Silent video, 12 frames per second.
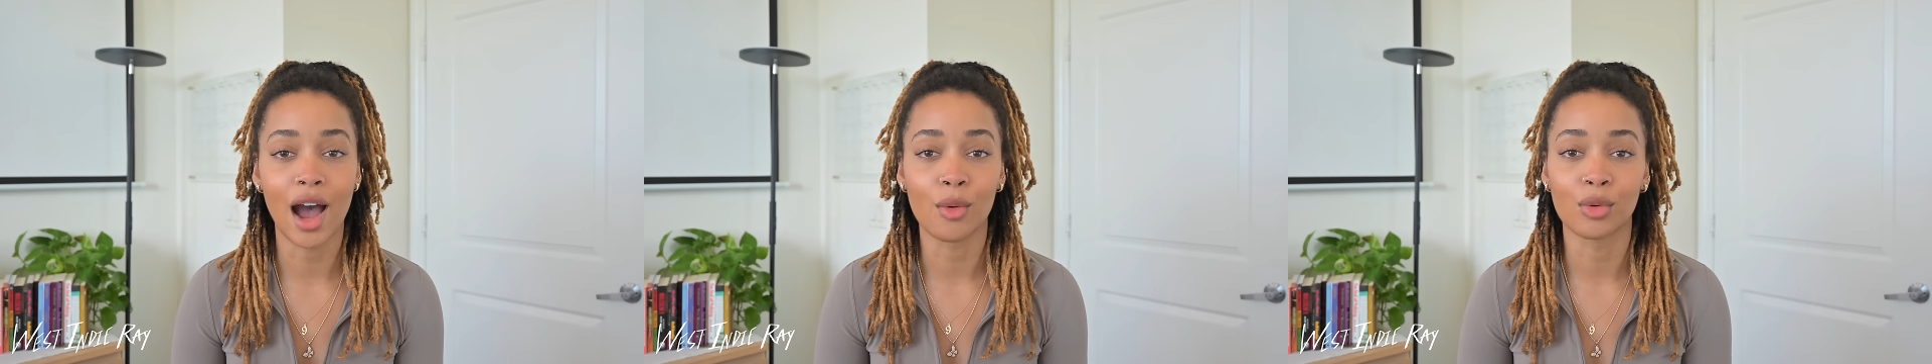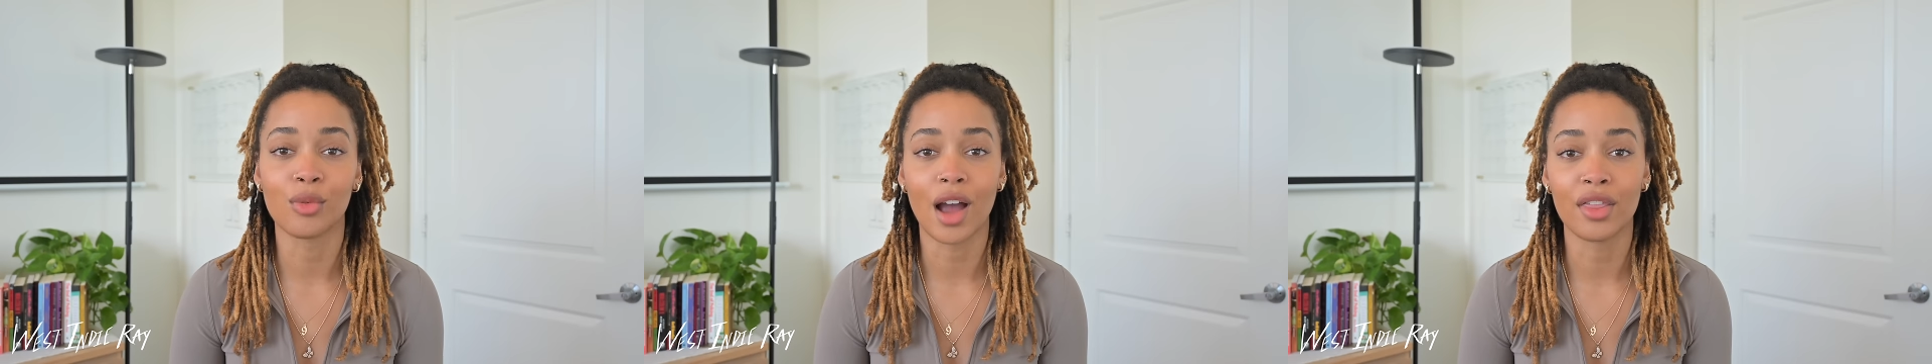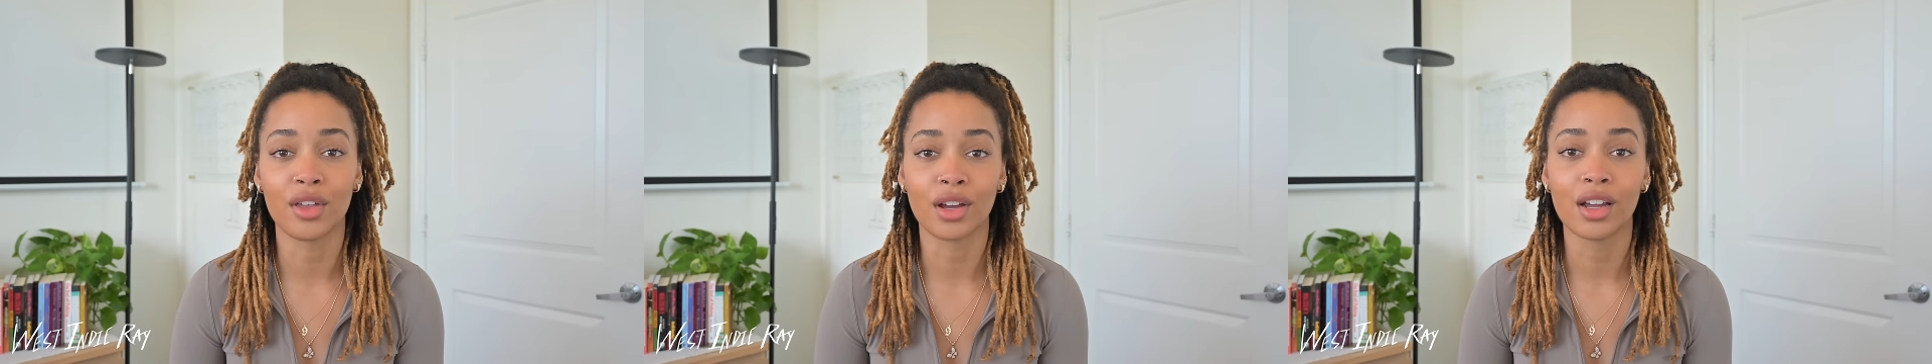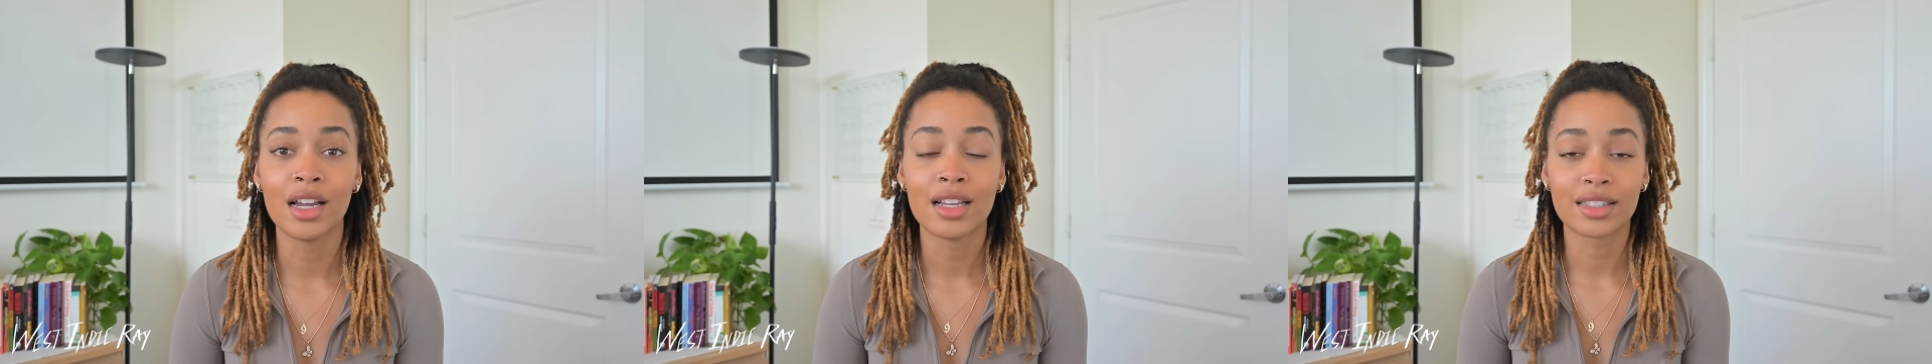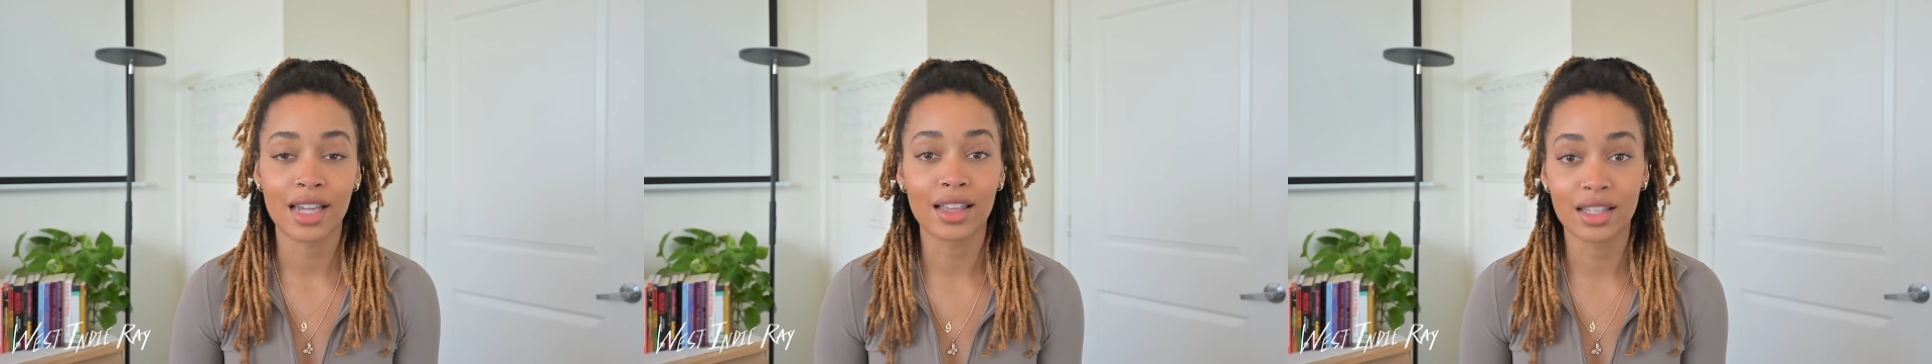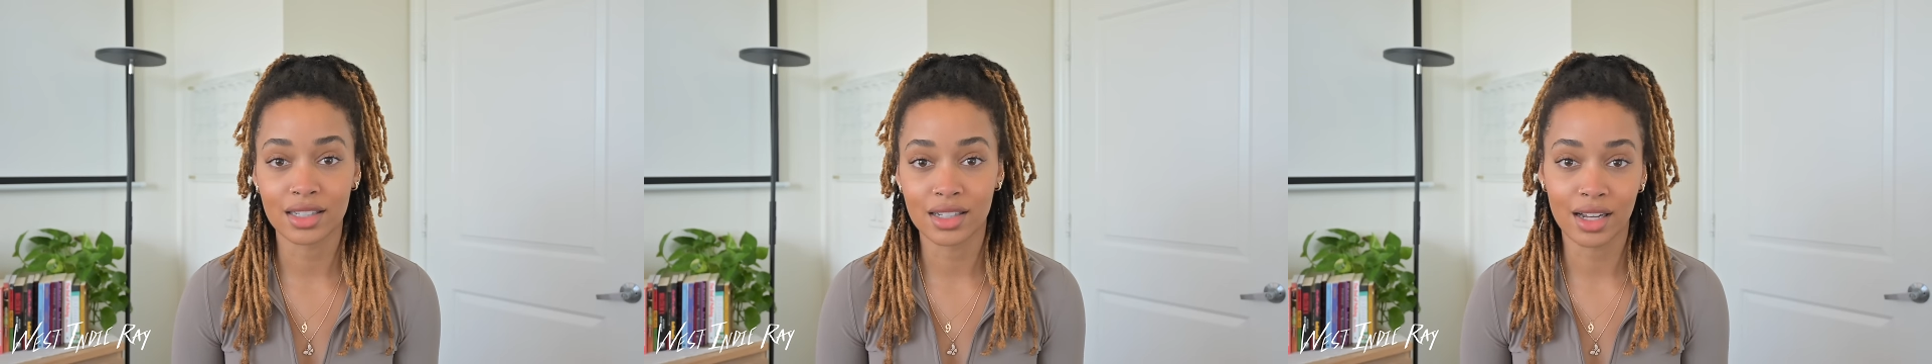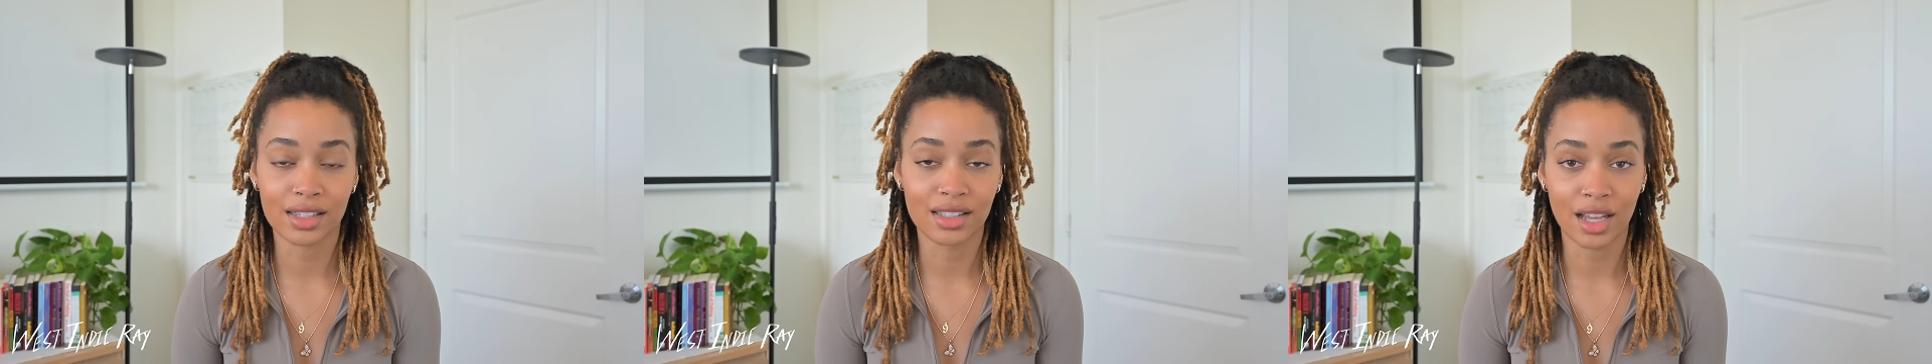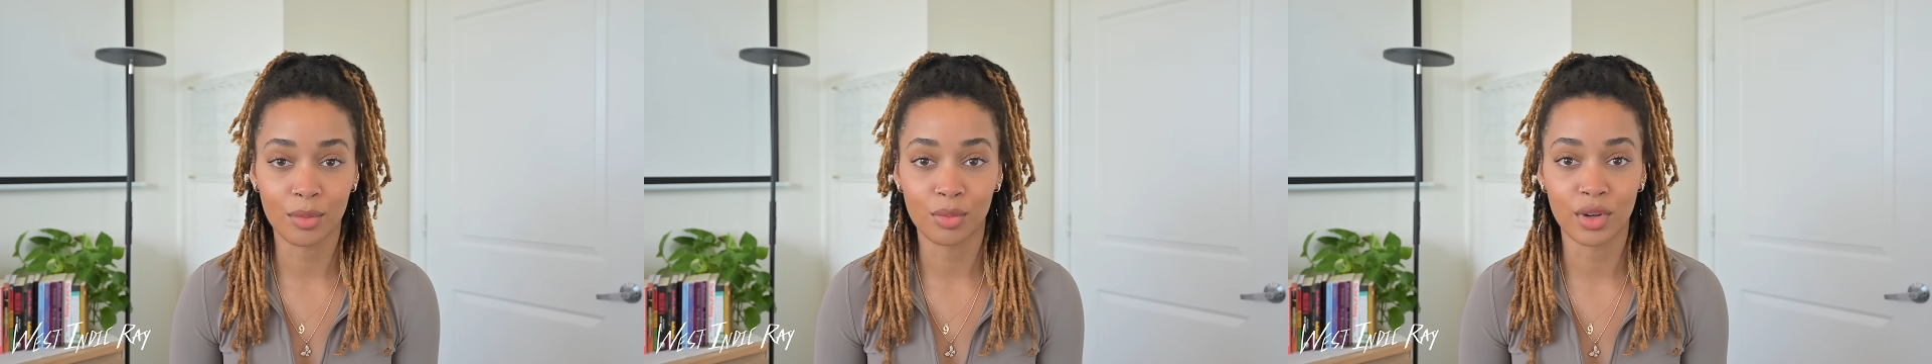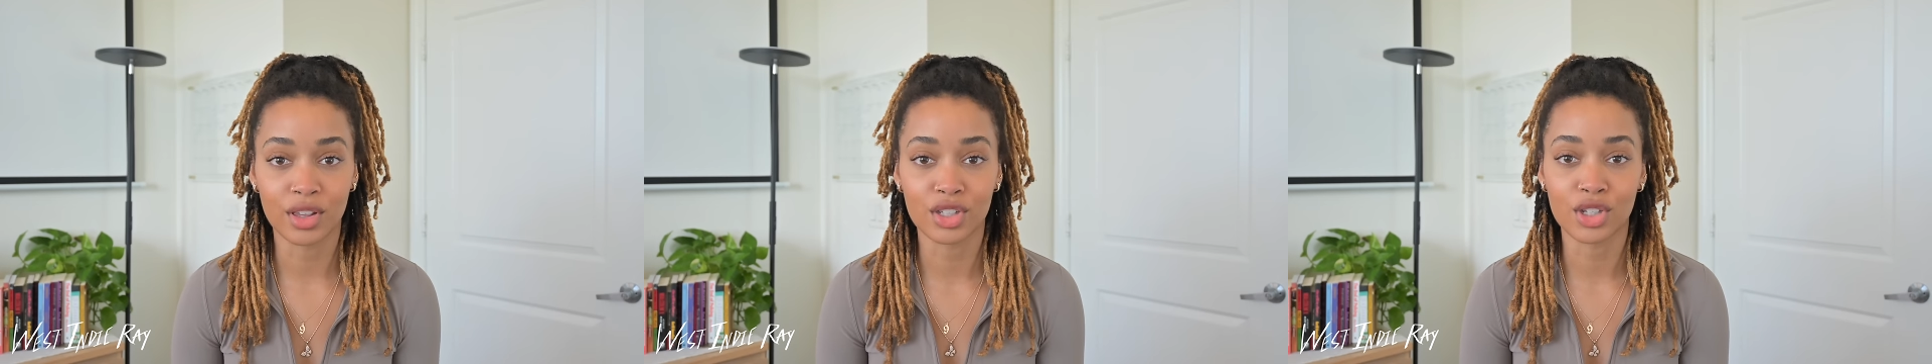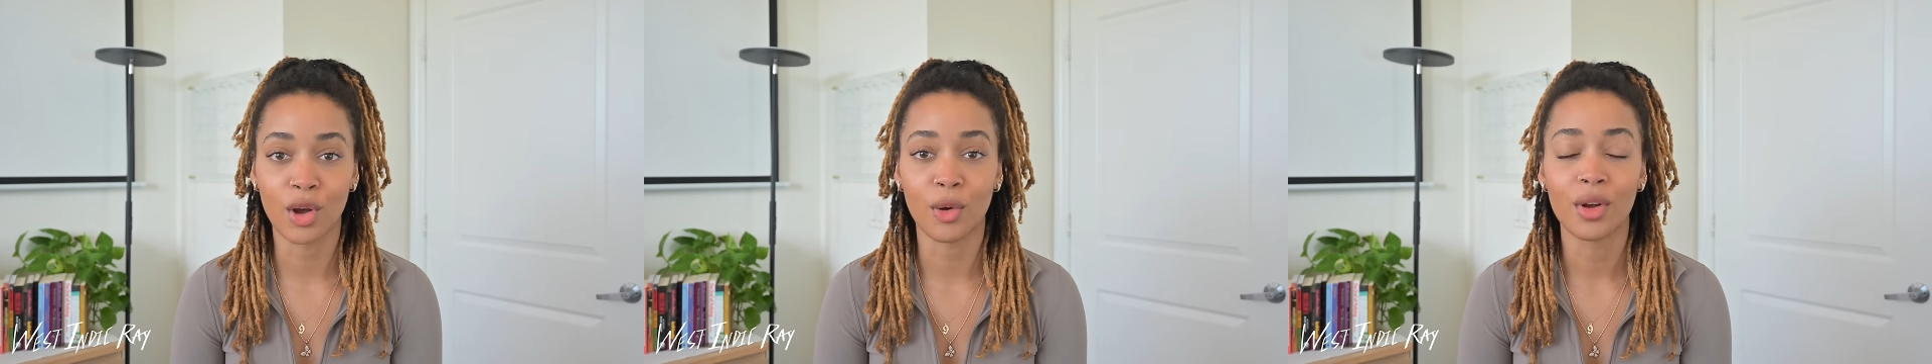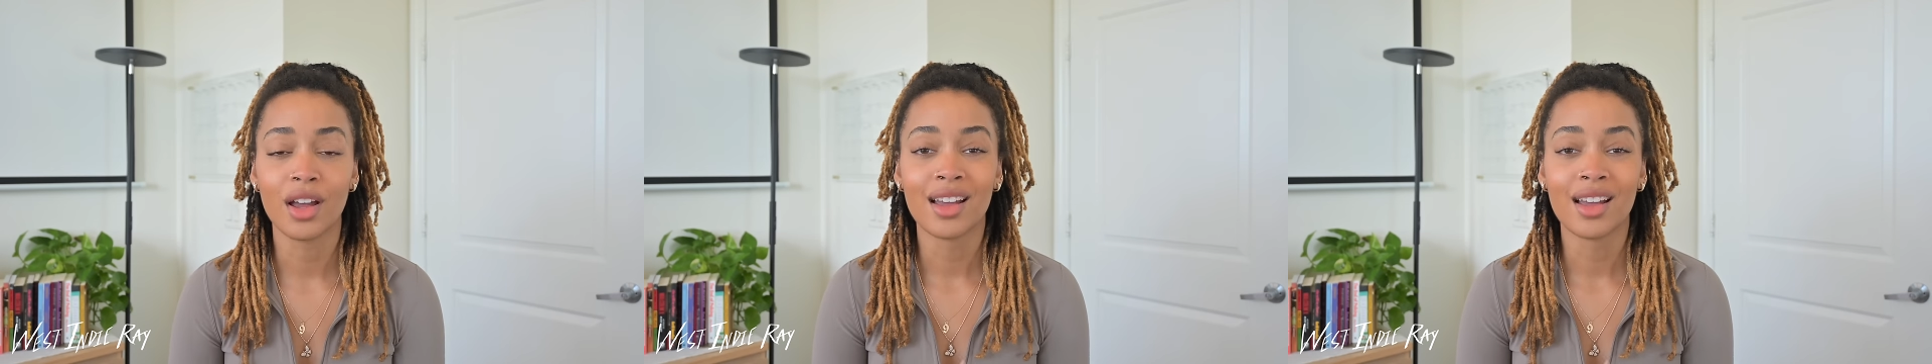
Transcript: I would rather take this next step with. So